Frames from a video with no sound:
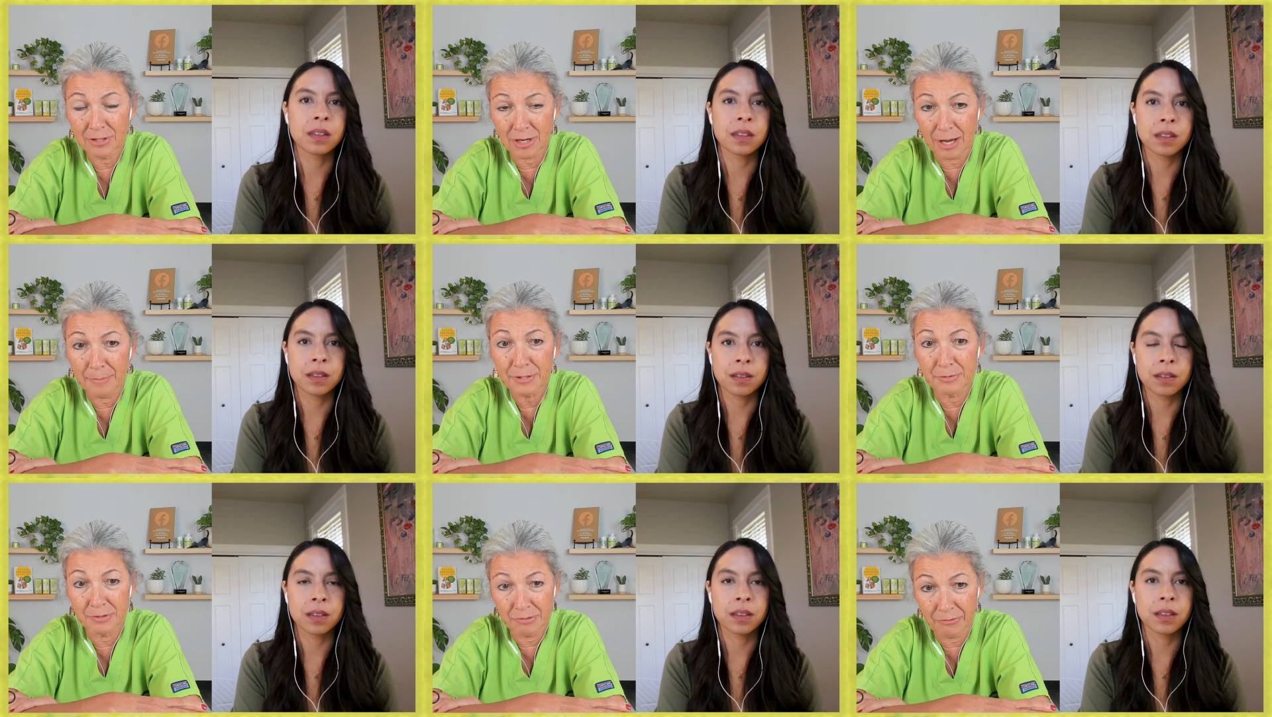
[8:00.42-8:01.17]
Speaker 1: steps
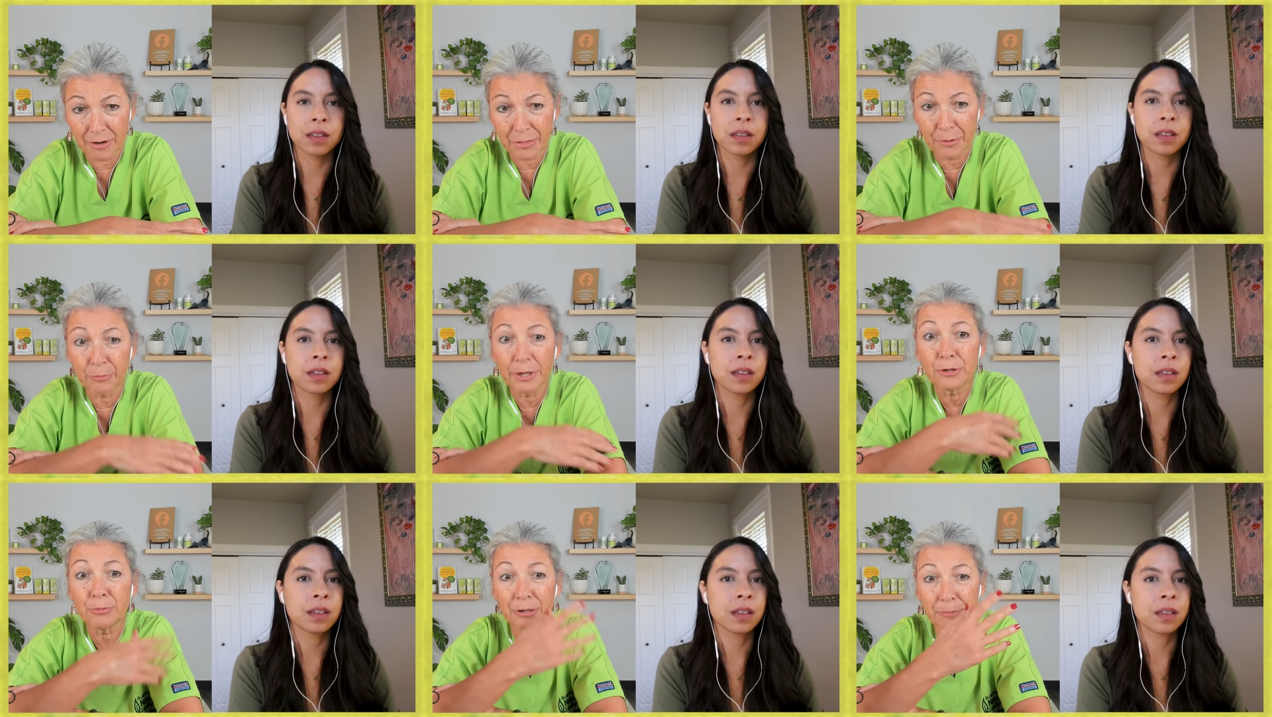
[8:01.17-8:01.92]
because you've got the
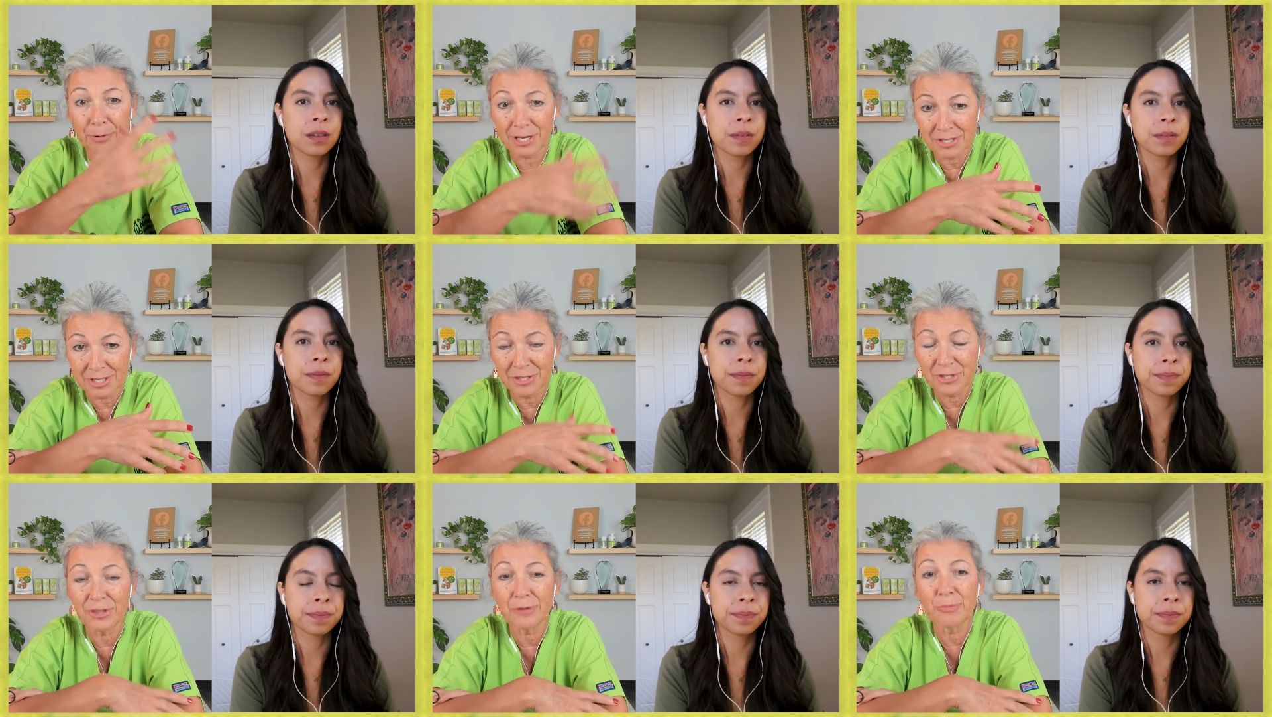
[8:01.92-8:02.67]
rendering
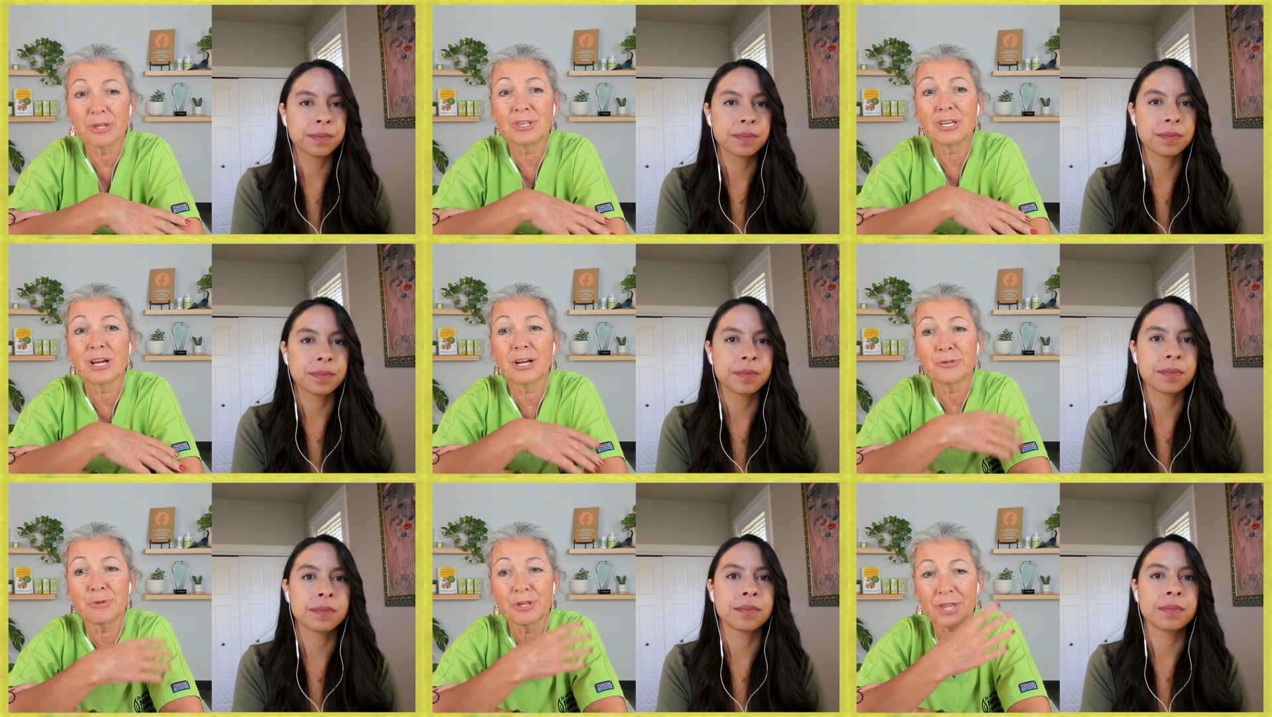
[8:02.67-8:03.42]
process, and then we
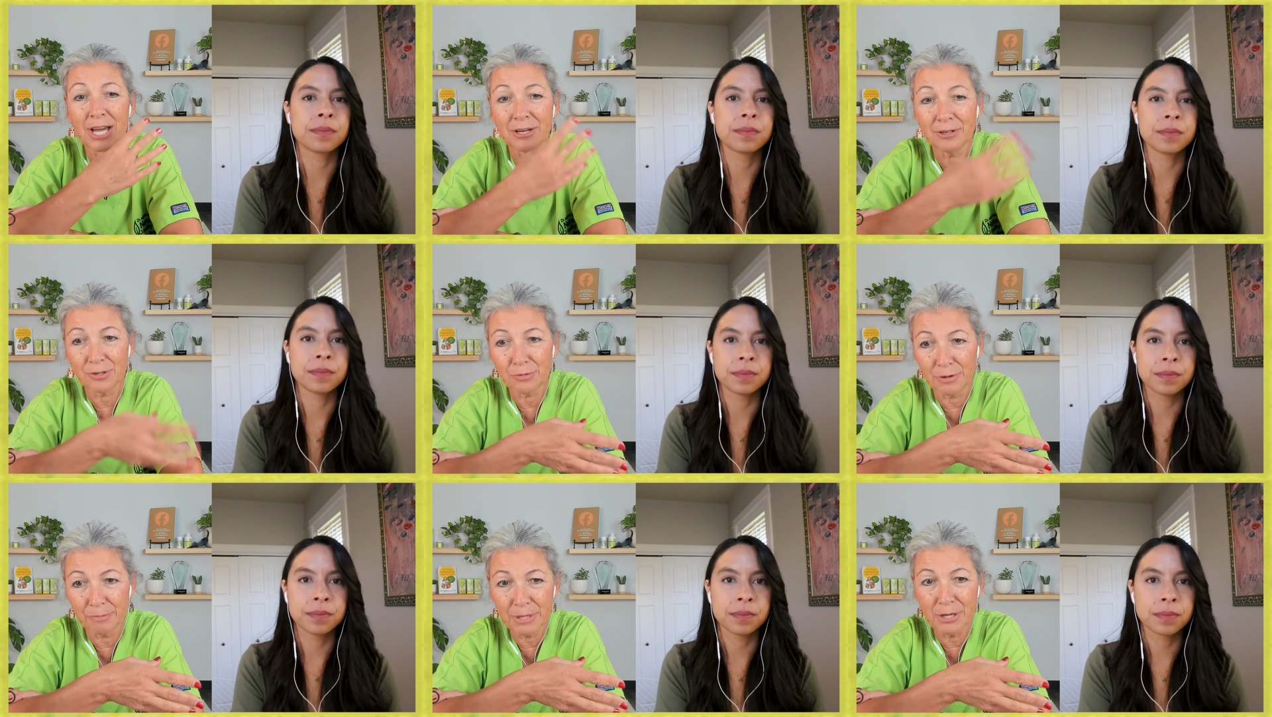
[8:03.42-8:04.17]
dehydrate that
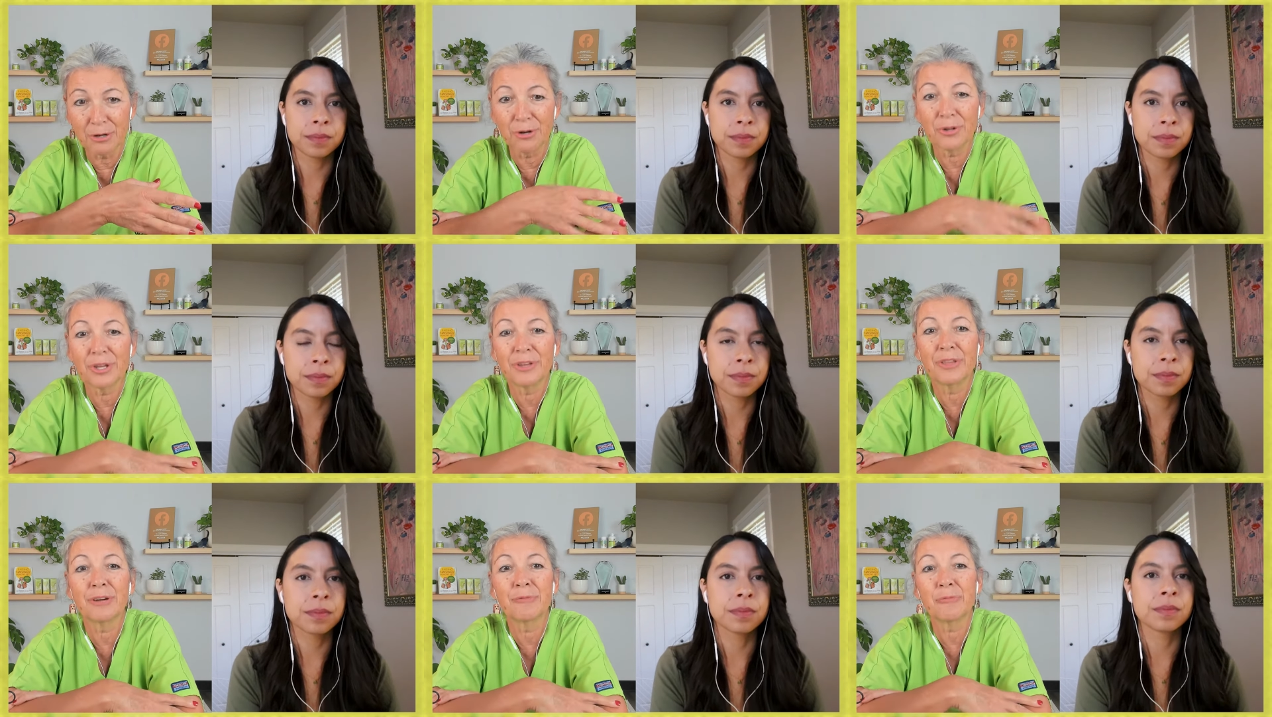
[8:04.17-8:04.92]
into a meal,
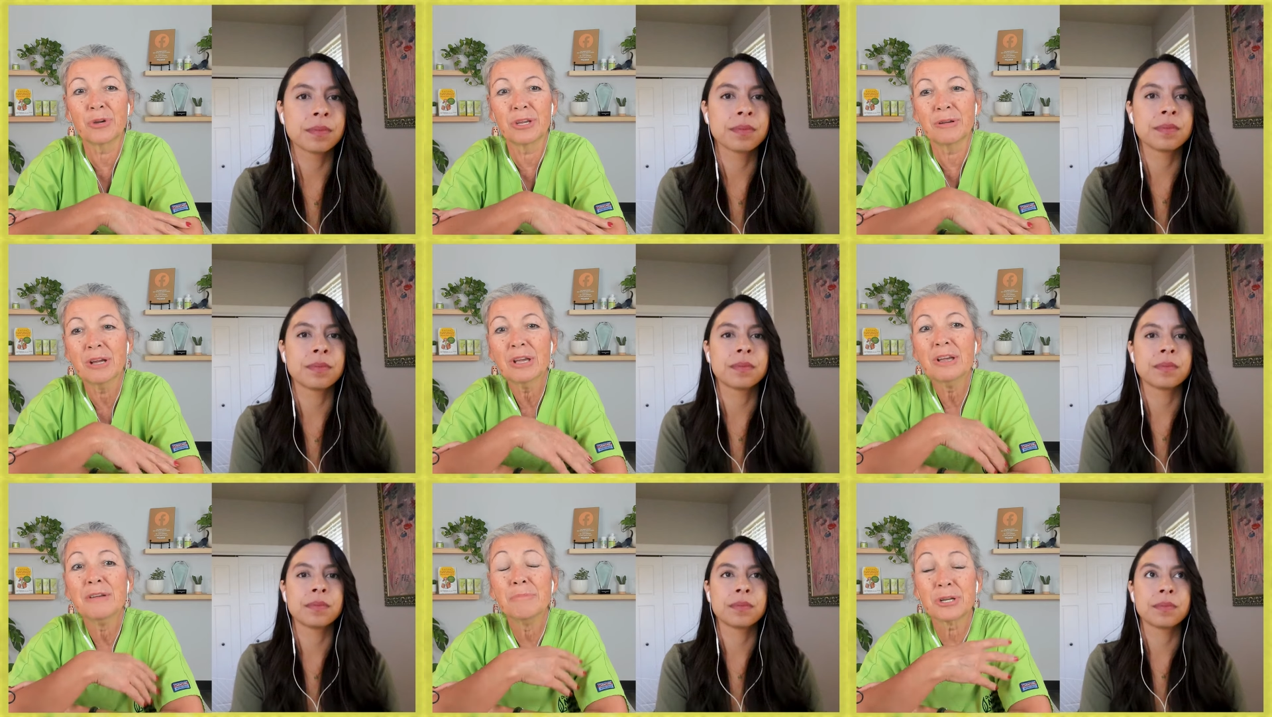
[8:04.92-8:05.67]
and then we
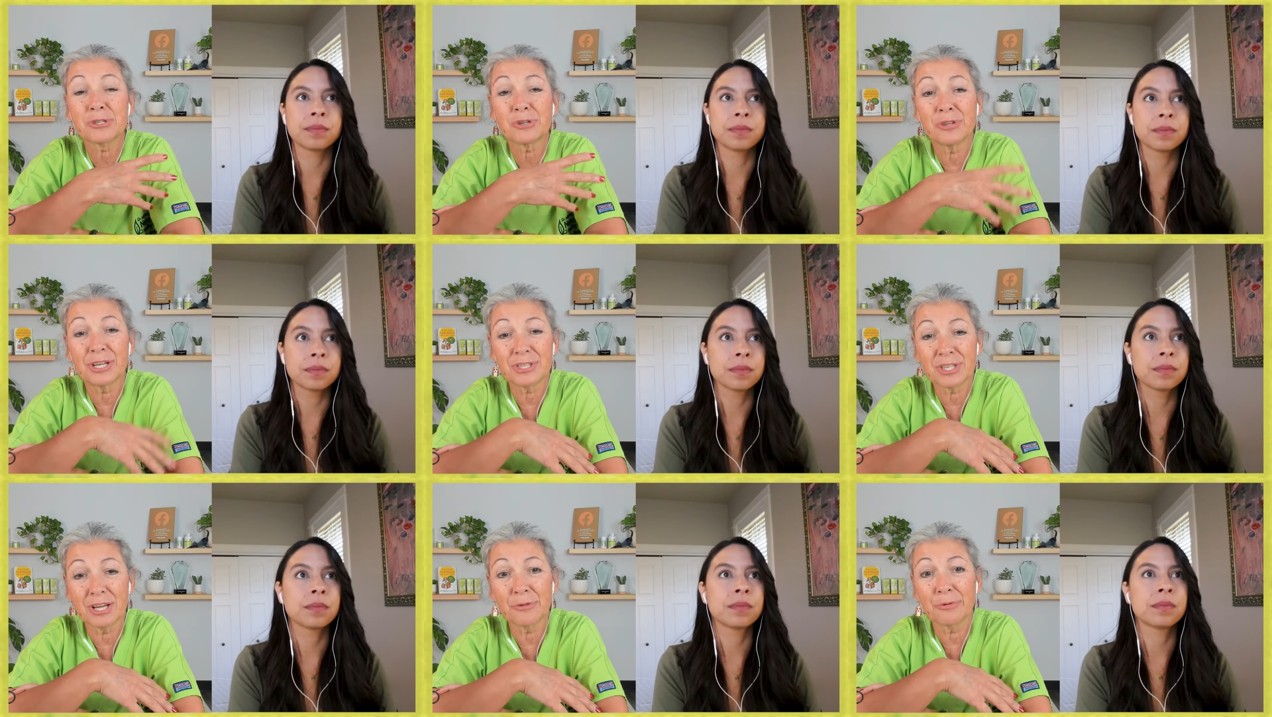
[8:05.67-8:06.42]
mix all that
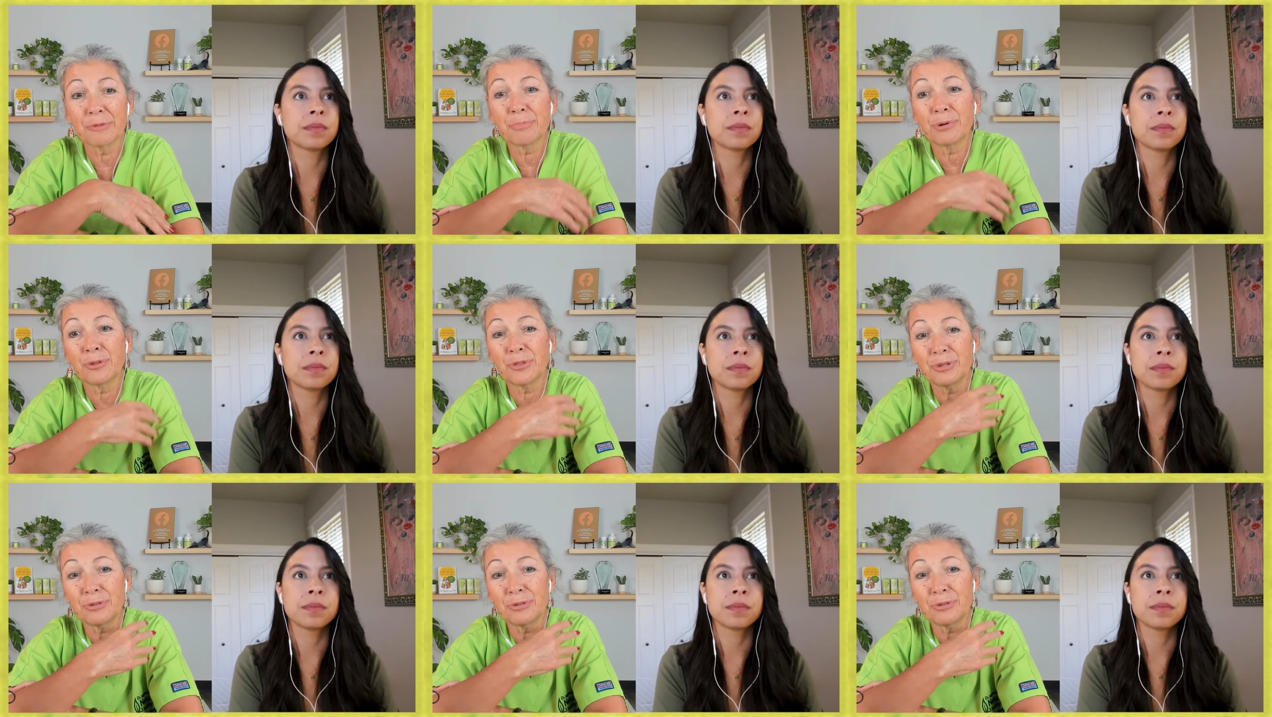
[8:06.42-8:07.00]
together and put it